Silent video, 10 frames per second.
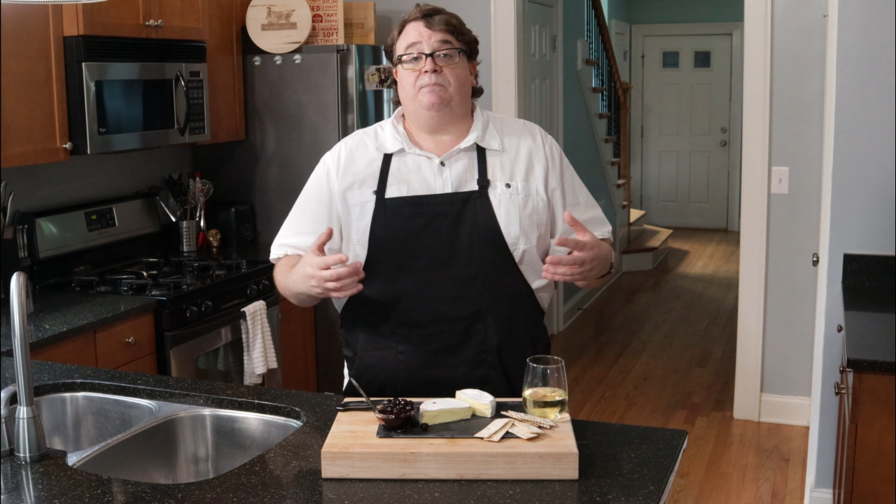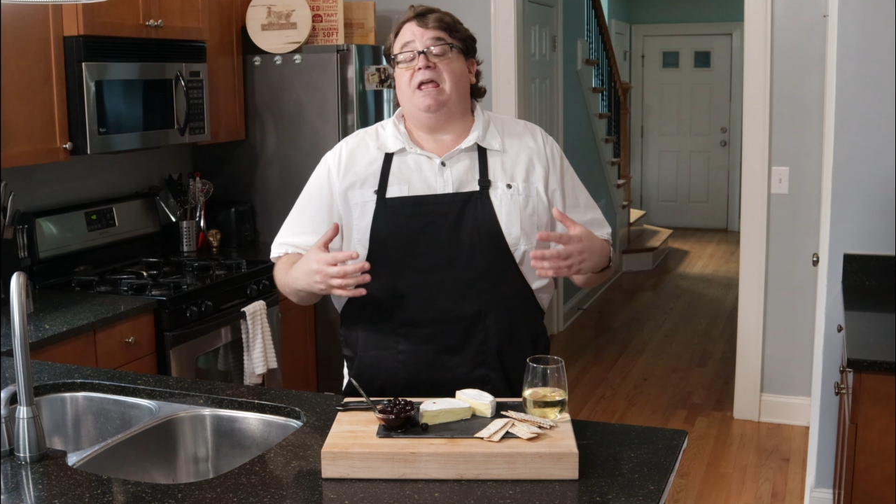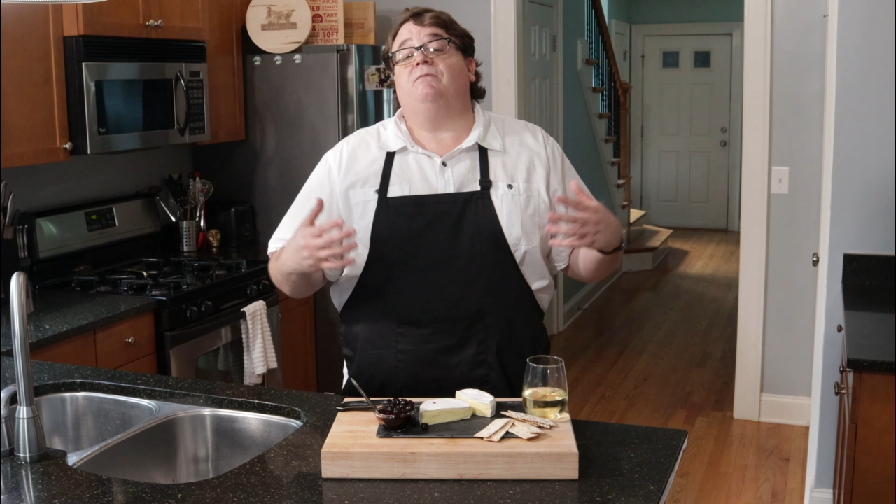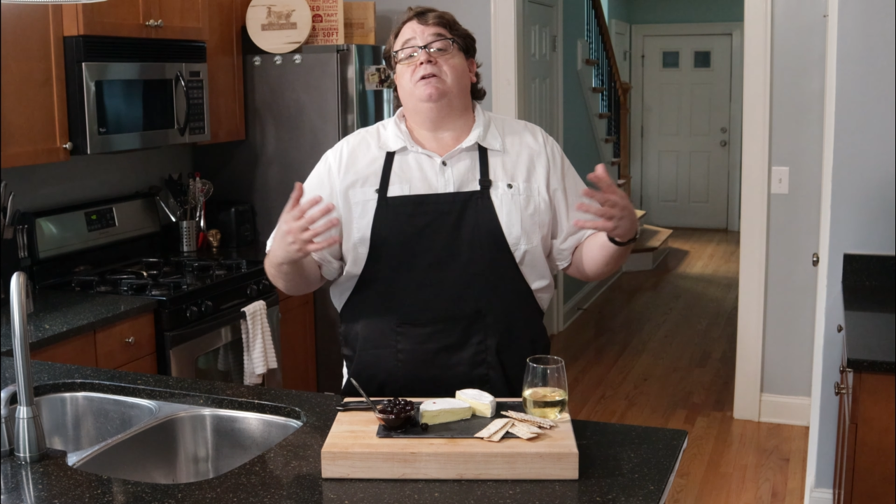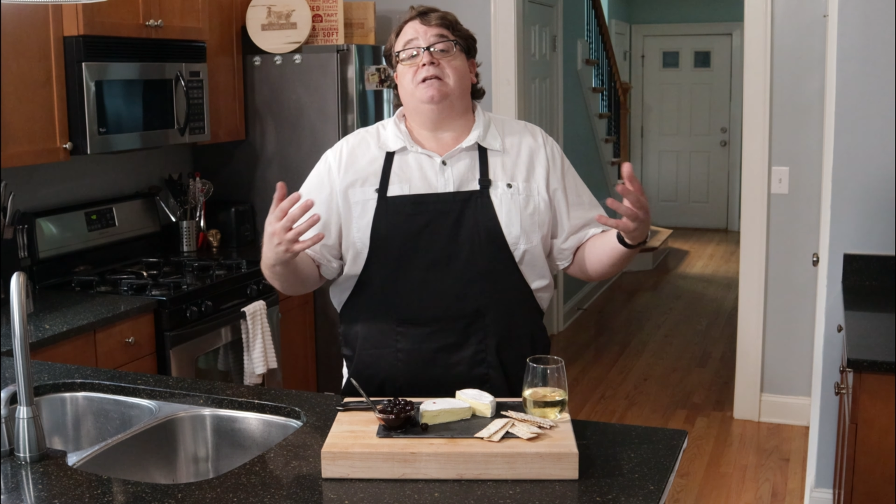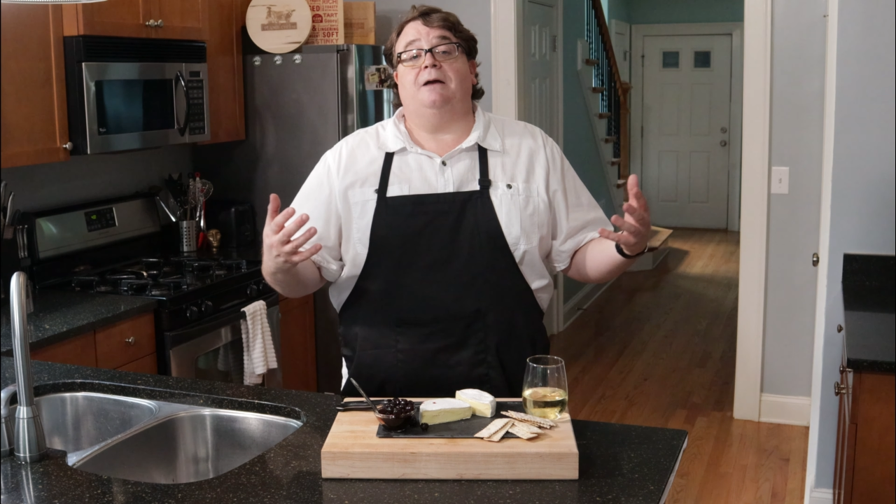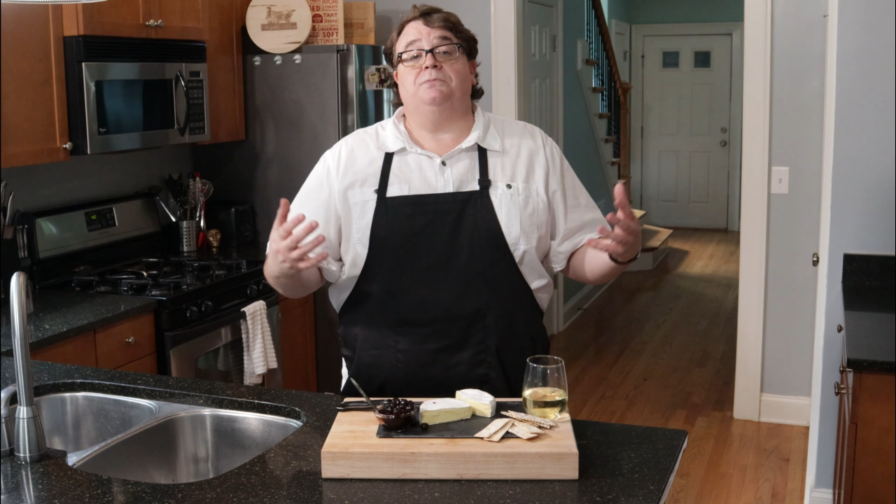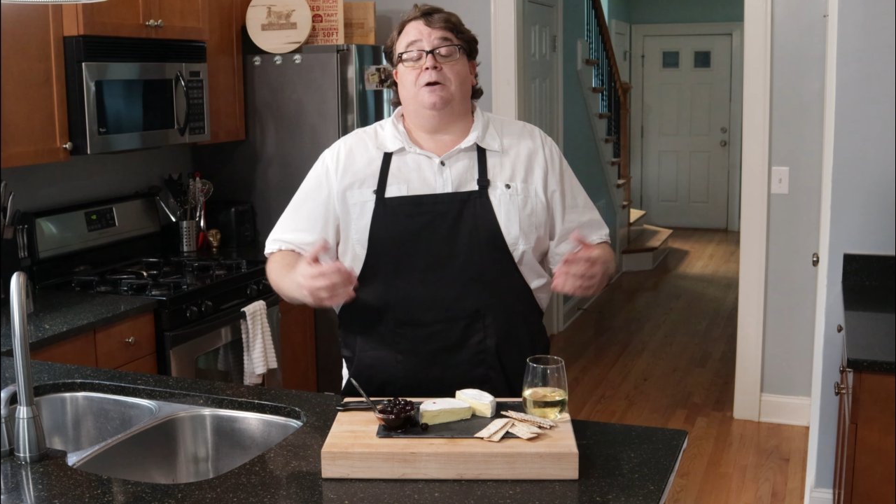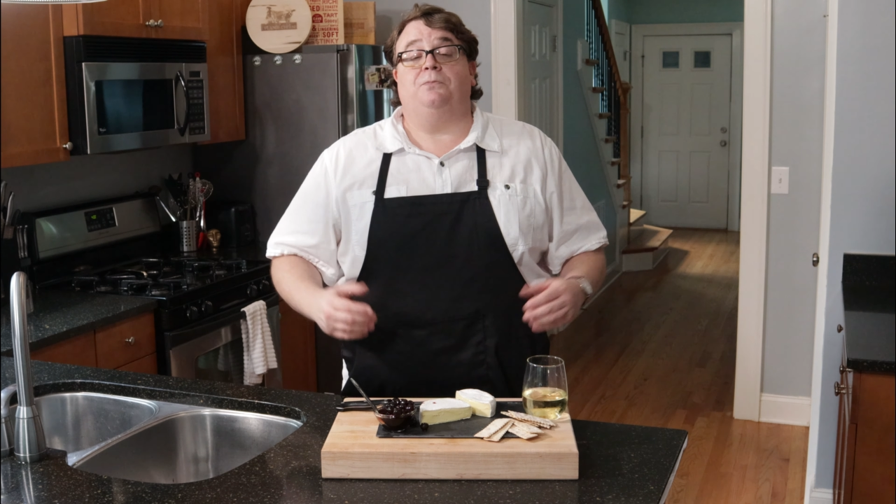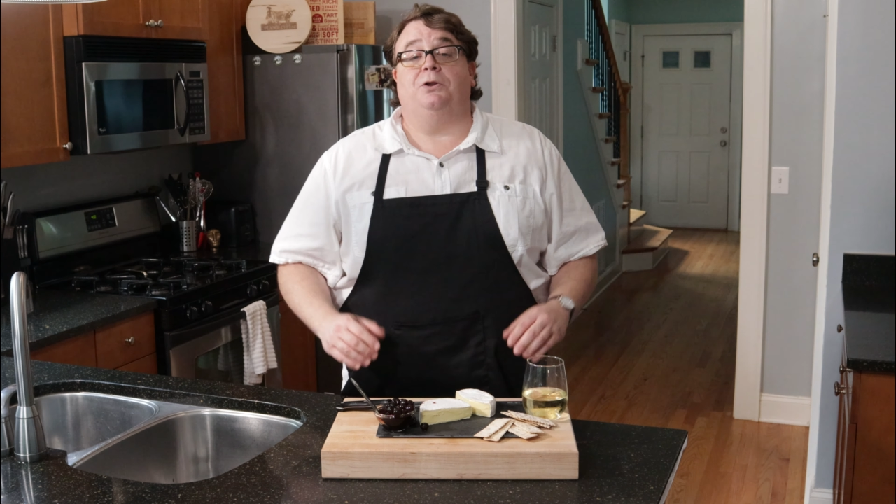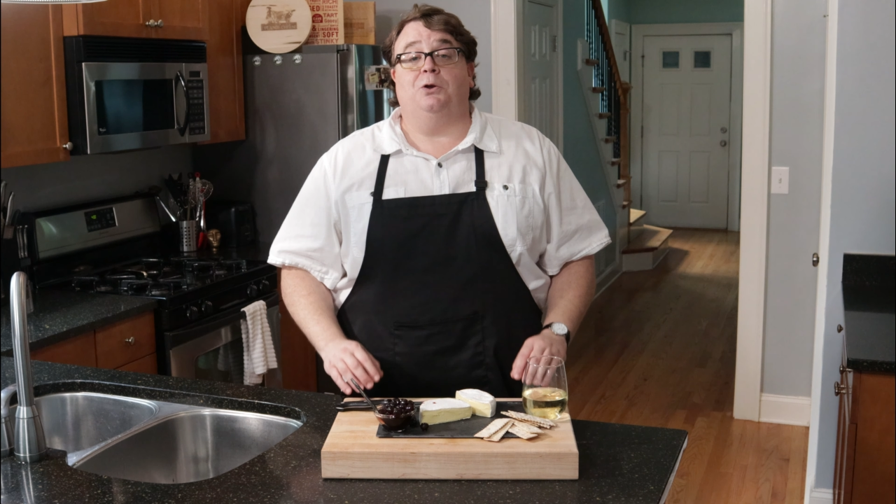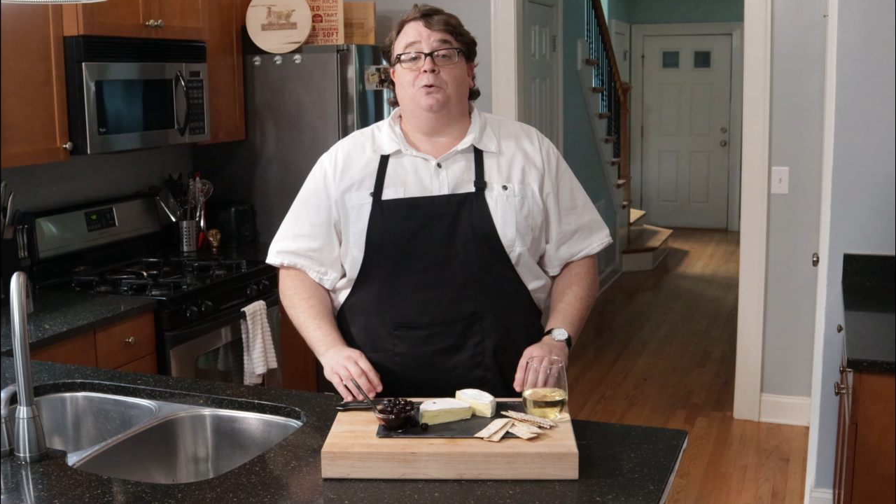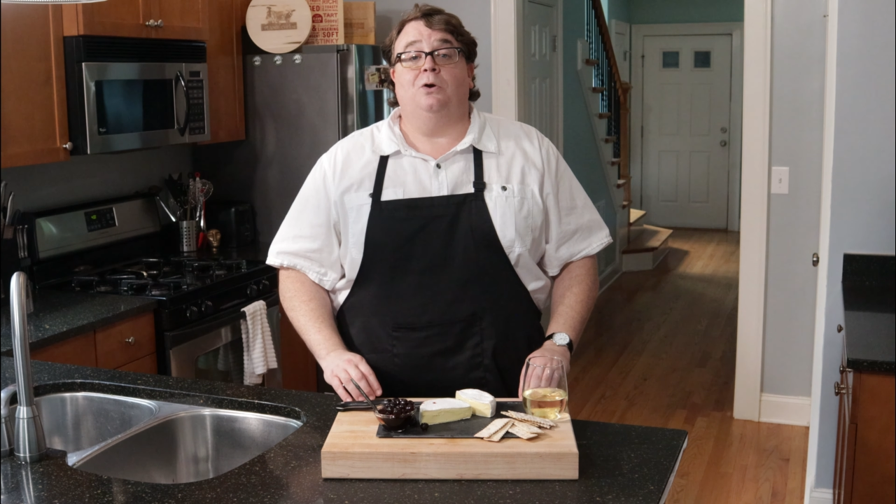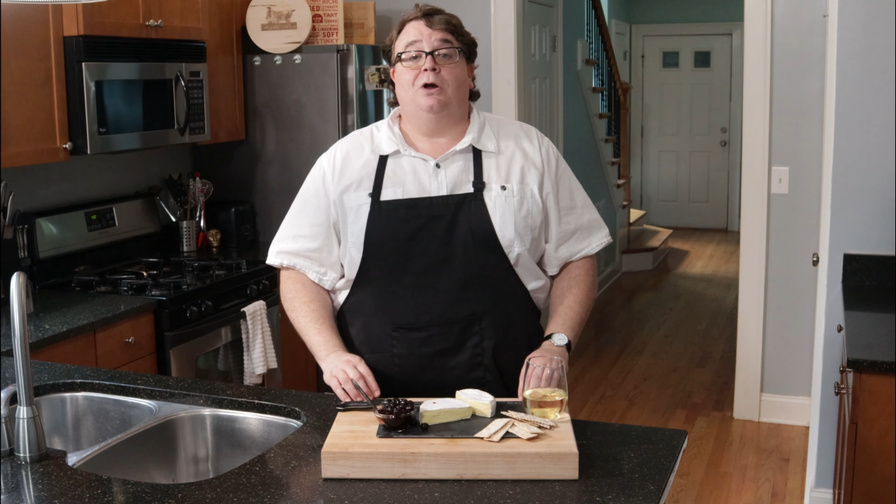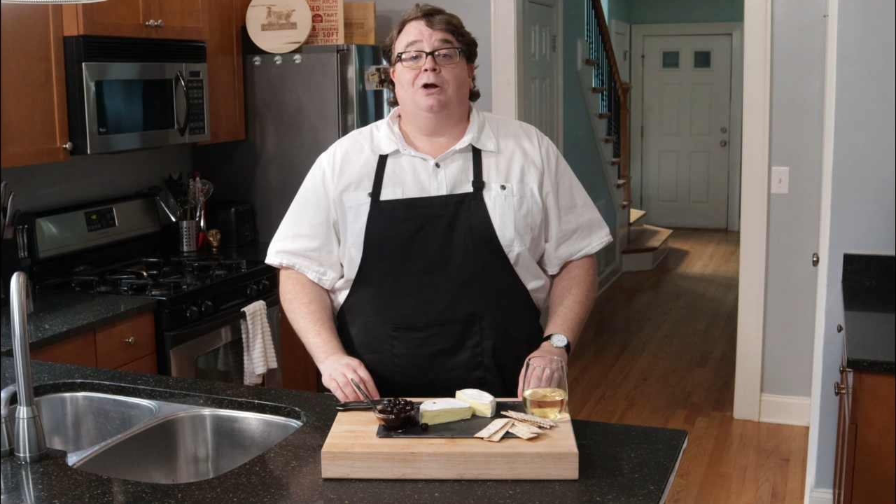every time something new